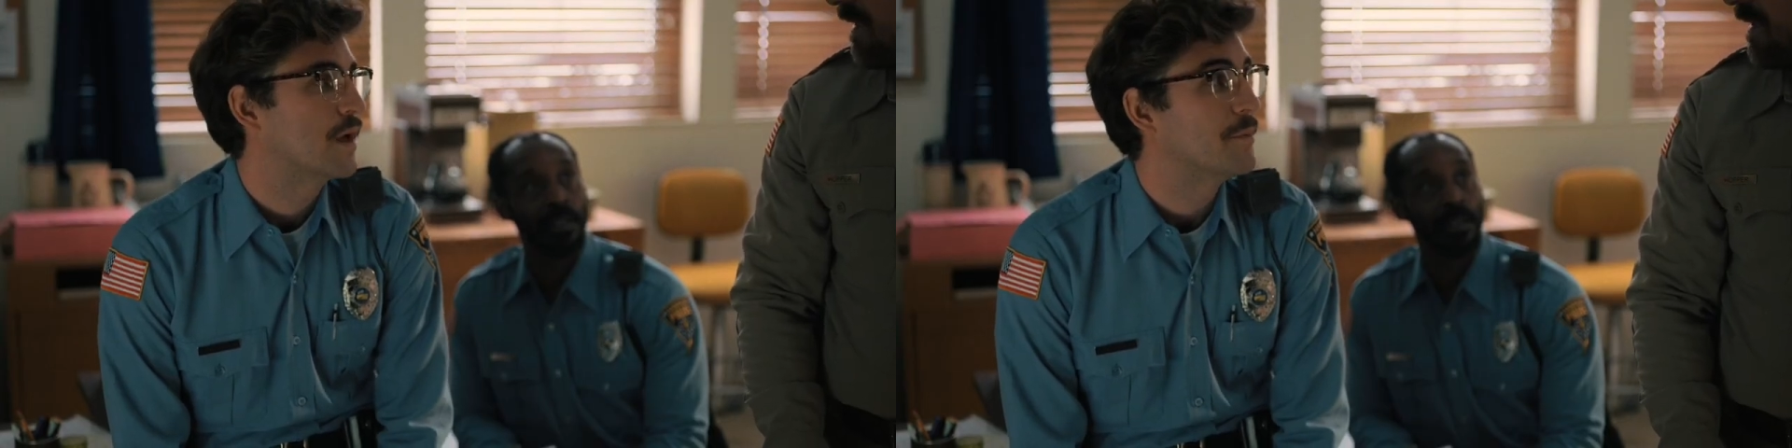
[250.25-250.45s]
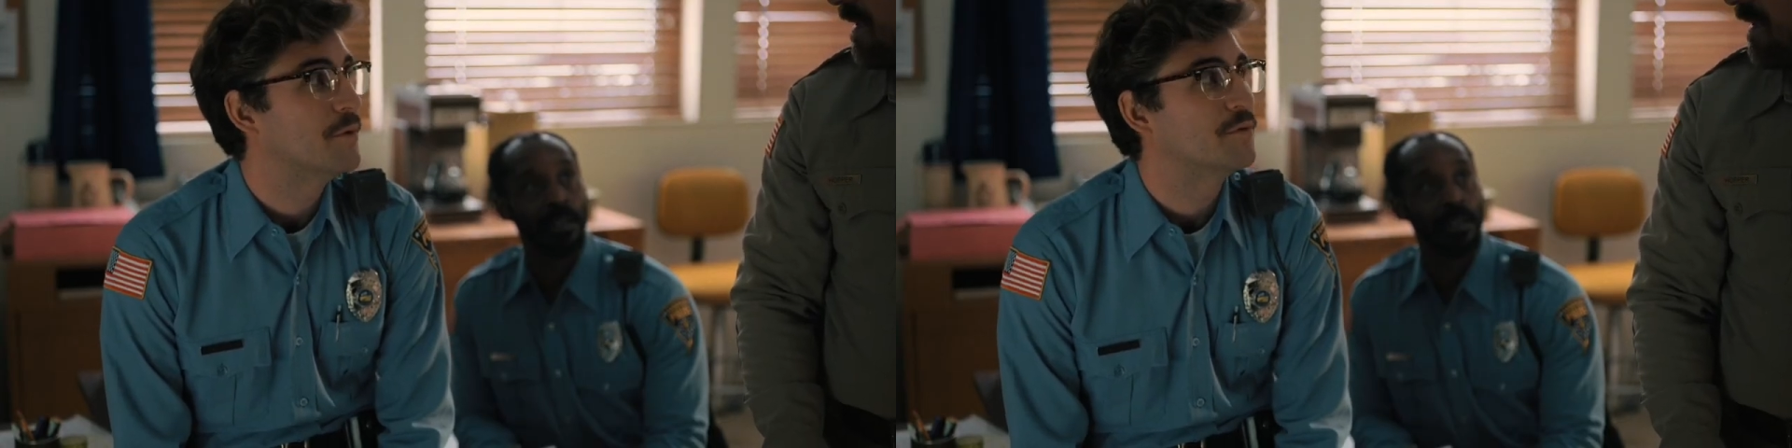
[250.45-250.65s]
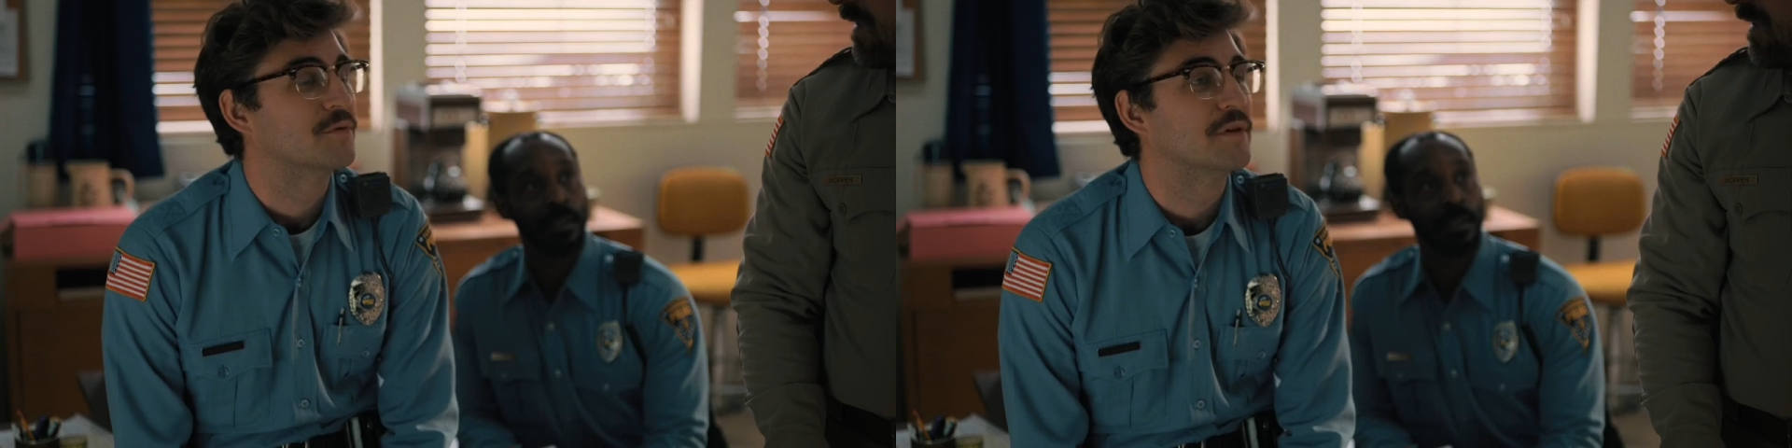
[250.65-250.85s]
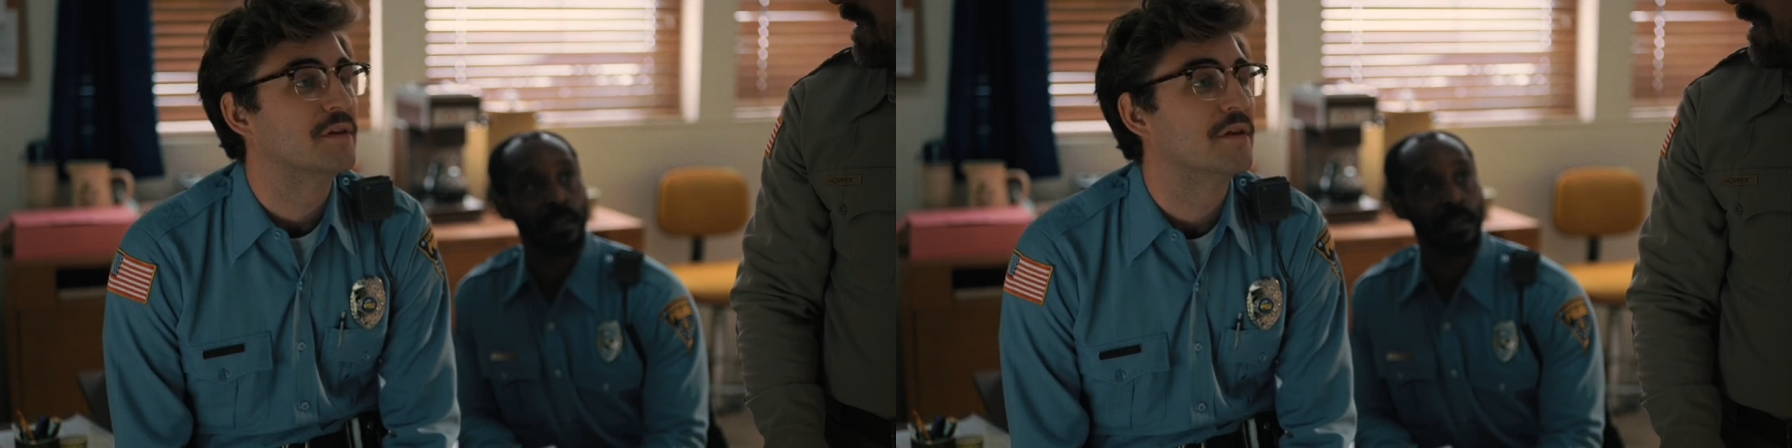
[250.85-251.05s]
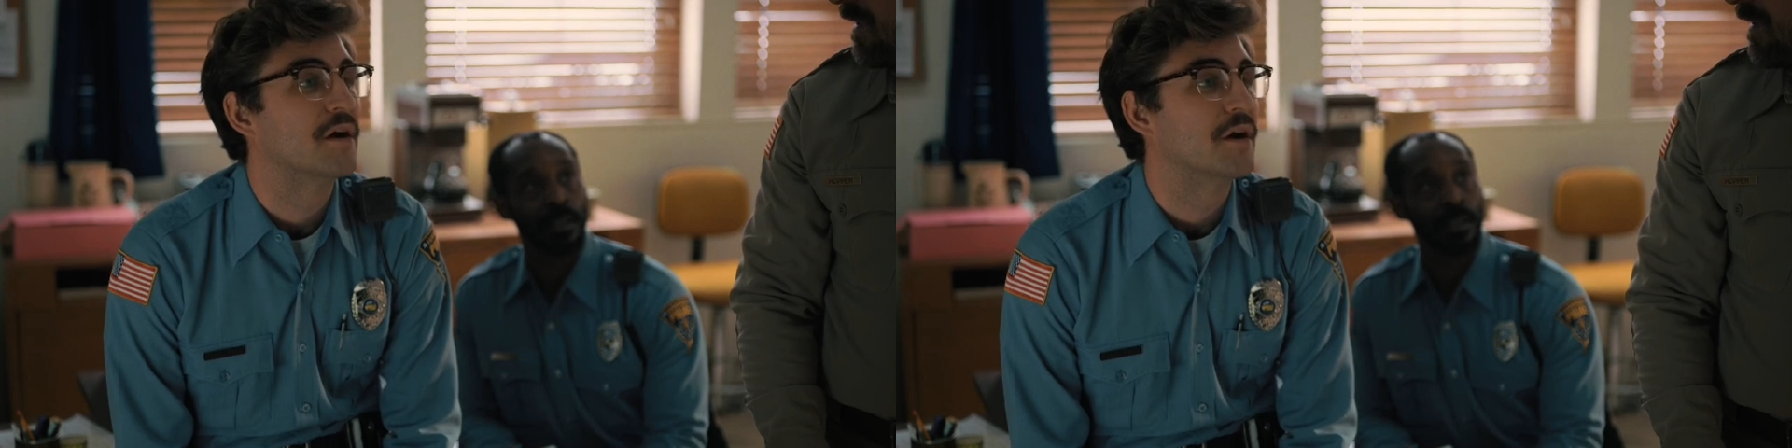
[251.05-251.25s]
I mean, it was
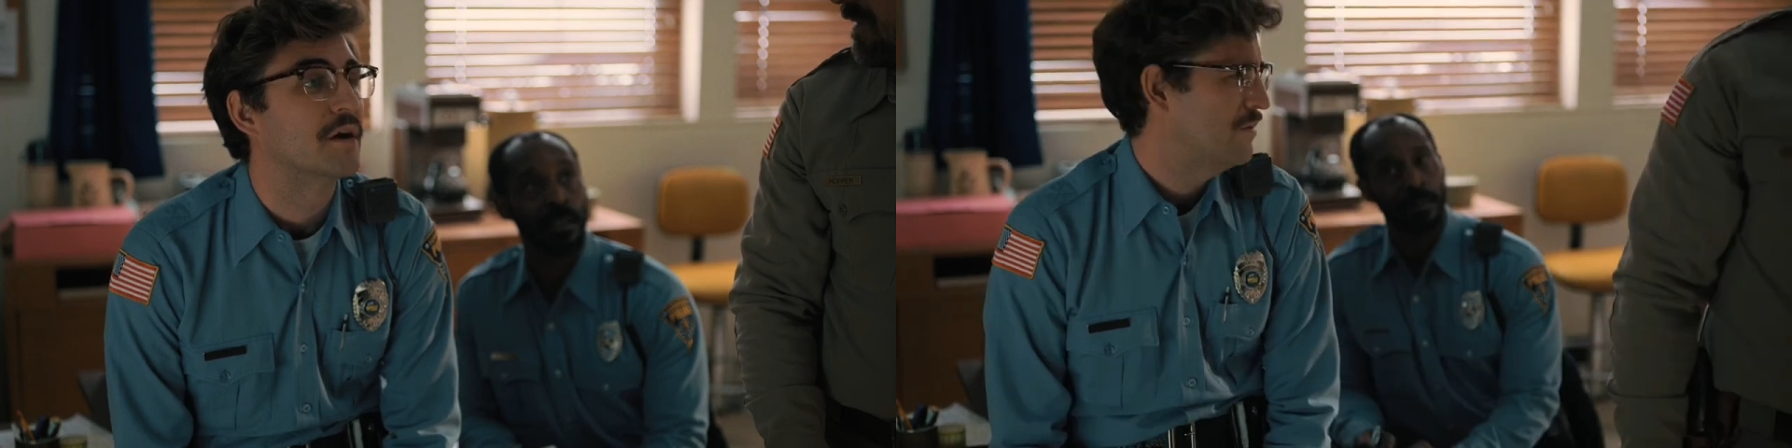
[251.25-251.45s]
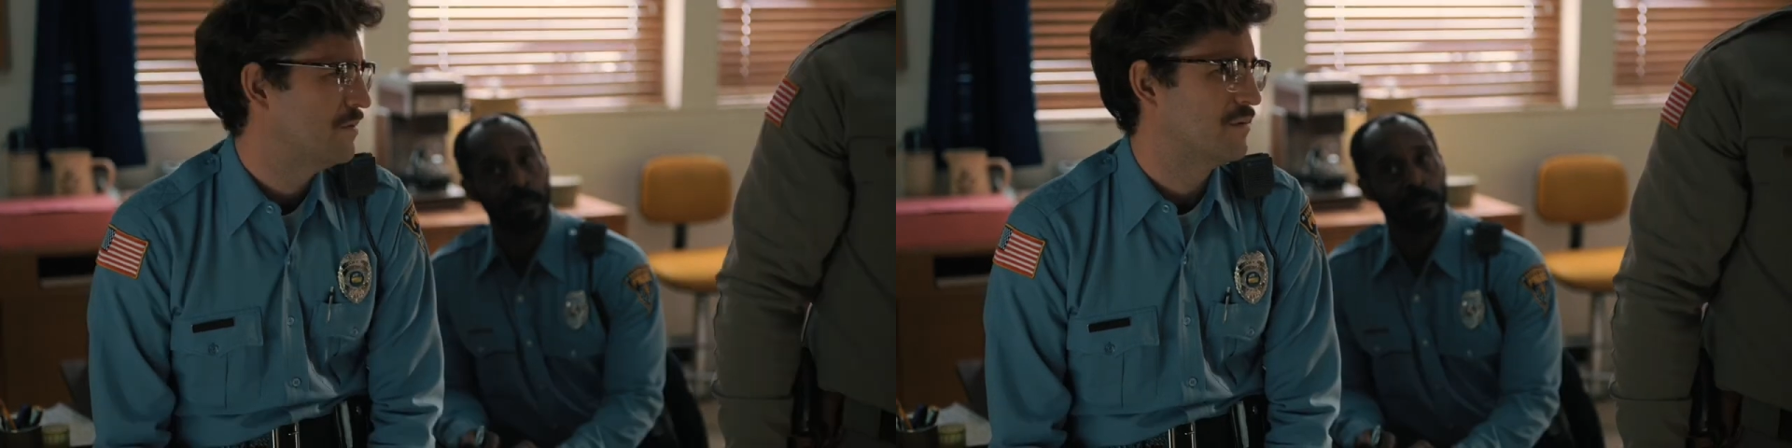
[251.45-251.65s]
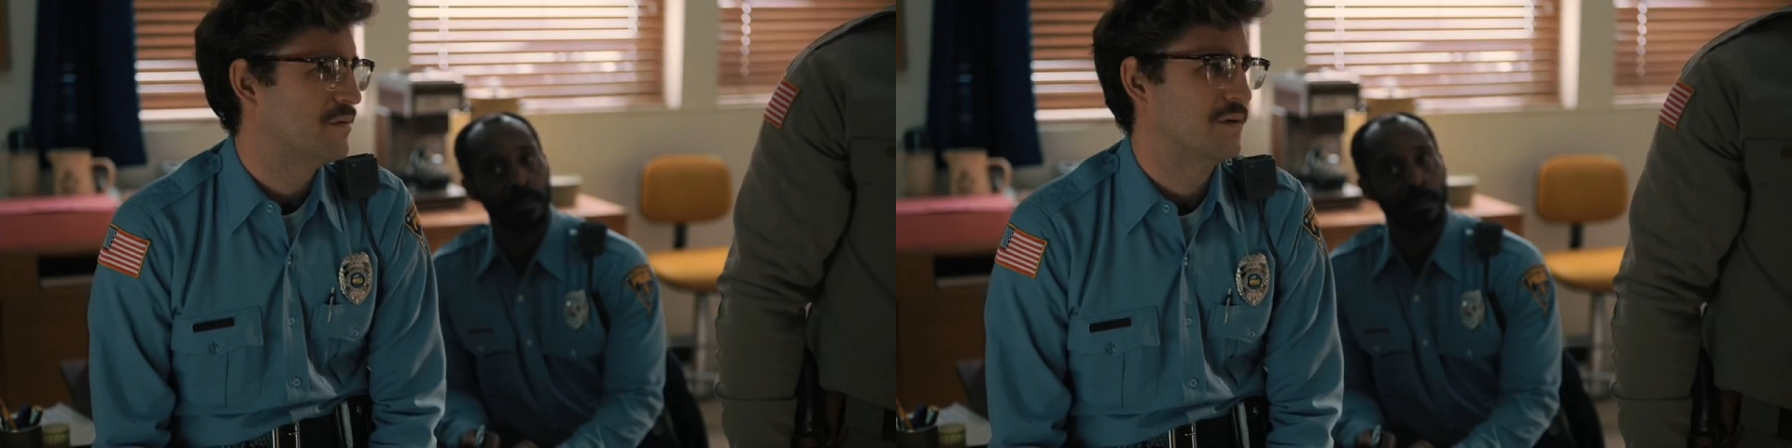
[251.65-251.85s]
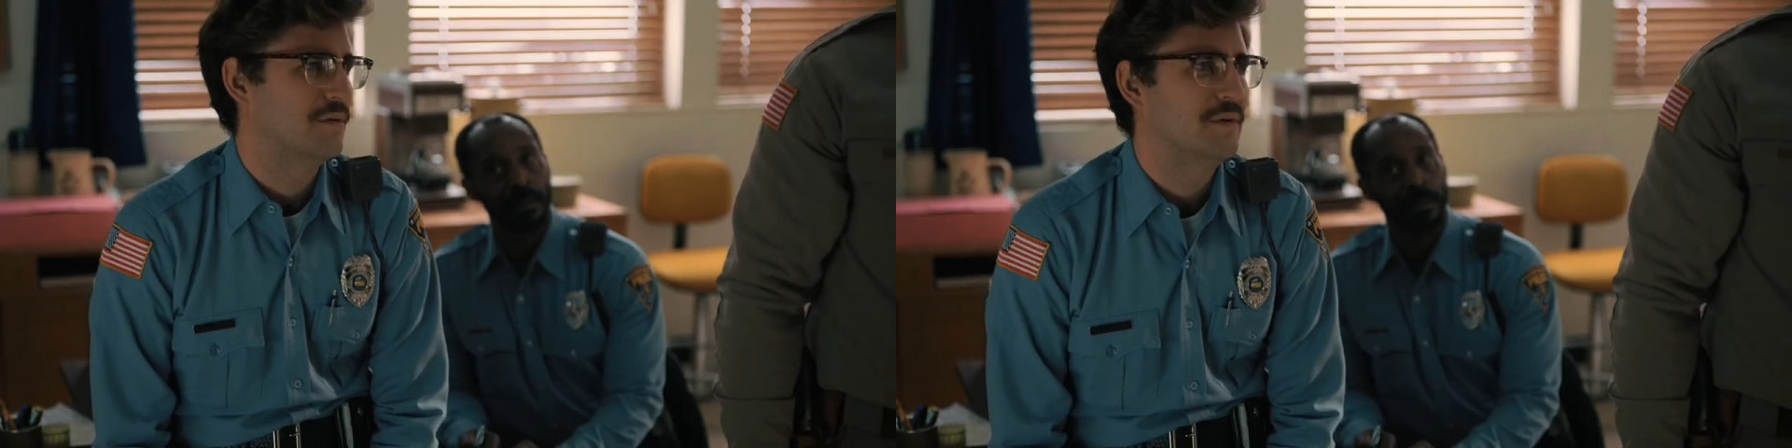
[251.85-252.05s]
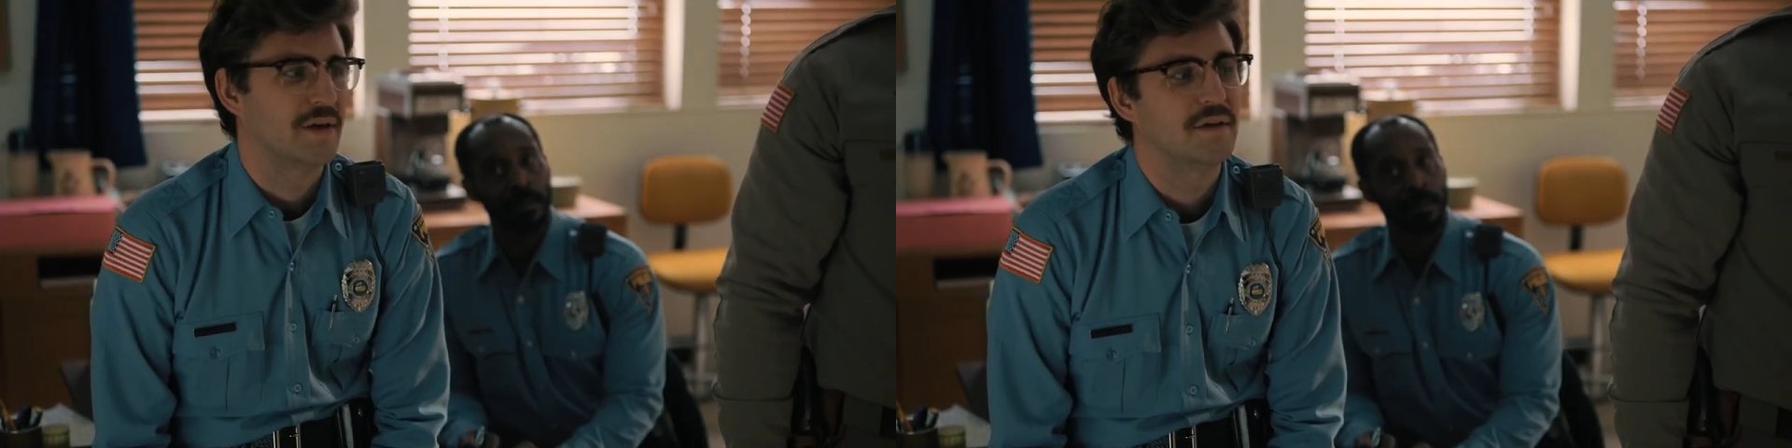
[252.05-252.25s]
really dark. Oh,
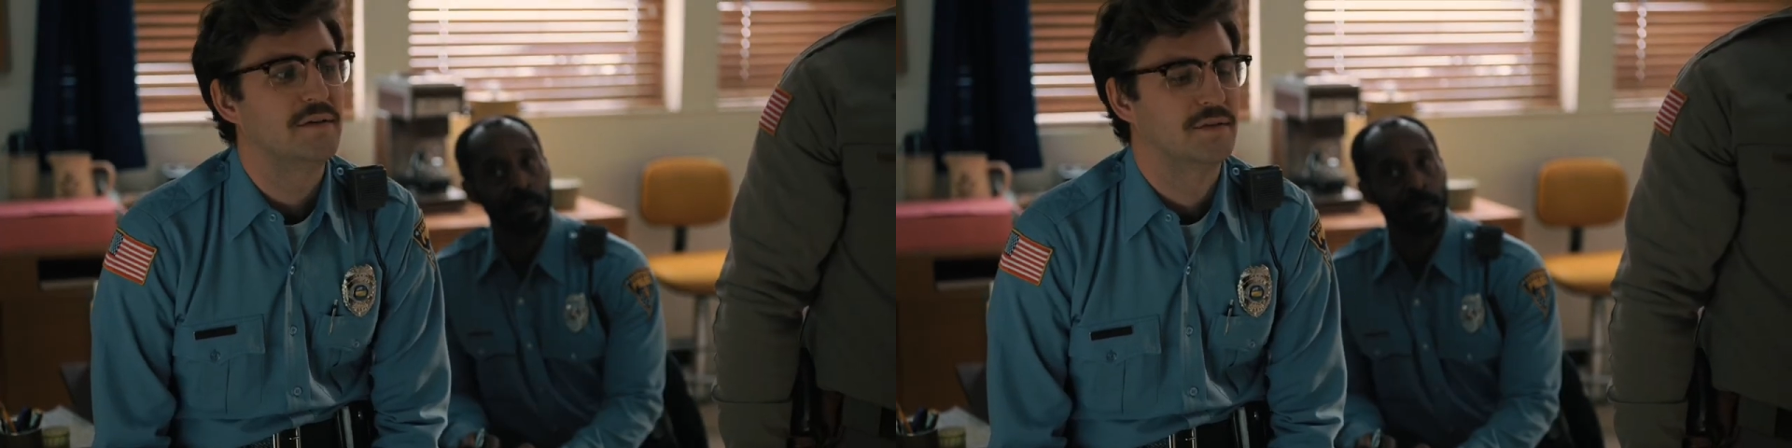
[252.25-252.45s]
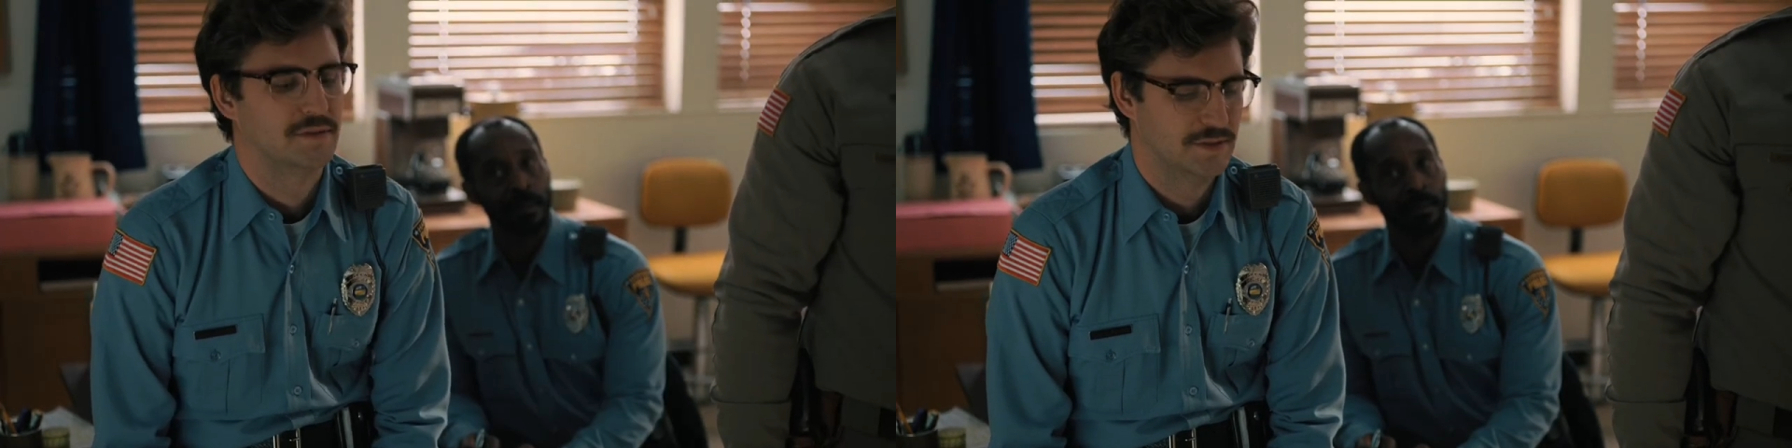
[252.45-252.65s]
okay.